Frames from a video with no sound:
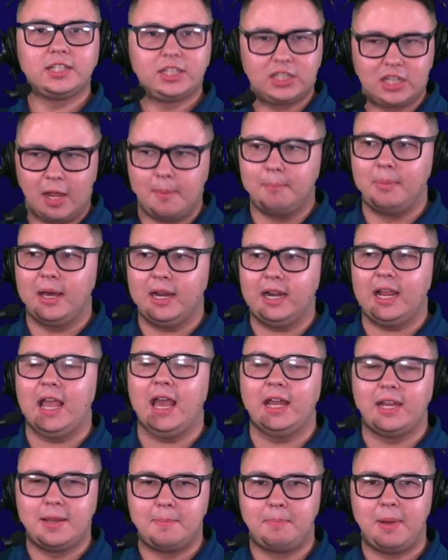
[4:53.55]
Somebody
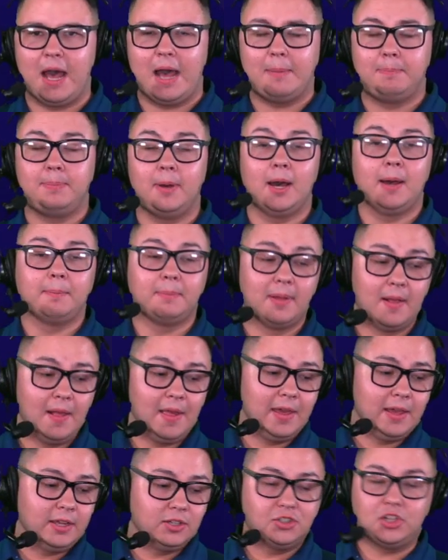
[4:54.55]
had to pop up.
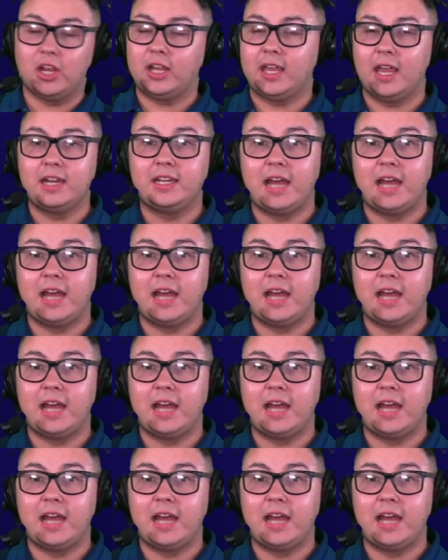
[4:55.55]
J.K.